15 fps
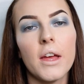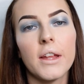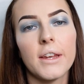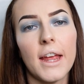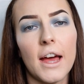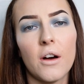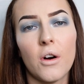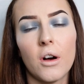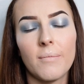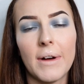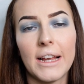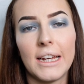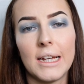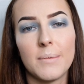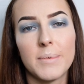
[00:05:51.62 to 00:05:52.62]
Now on
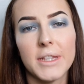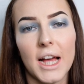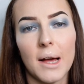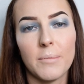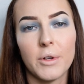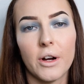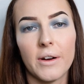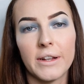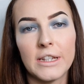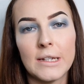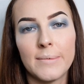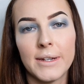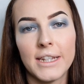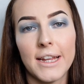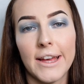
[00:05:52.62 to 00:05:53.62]
my lips I'm going to
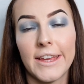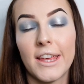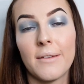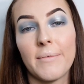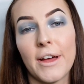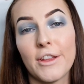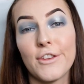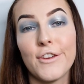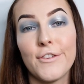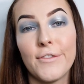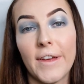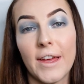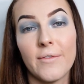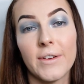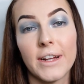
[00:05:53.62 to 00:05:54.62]
be taking my new
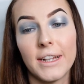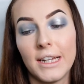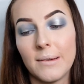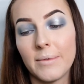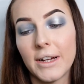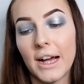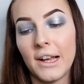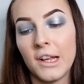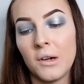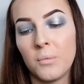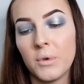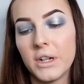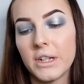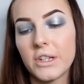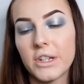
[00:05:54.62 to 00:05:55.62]
favourite lip colour,
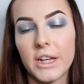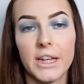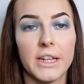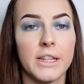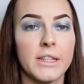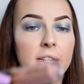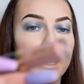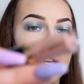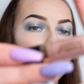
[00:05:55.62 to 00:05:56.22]
which is